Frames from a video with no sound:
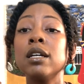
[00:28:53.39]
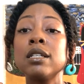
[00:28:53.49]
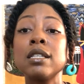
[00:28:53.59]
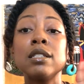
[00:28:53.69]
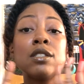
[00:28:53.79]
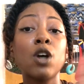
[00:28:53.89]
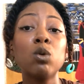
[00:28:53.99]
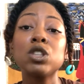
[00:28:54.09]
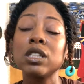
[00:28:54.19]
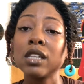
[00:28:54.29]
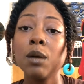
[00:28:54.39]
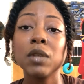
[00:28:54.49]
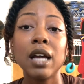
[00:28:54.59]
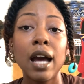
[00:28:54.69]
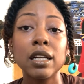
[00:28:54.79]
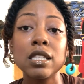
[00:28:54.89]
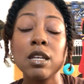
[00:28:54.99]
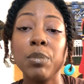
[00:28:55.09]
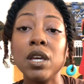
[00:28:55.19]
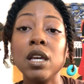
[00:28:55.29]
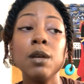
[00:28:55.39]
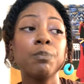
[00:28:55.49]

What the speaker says: don't just come to Ghana to be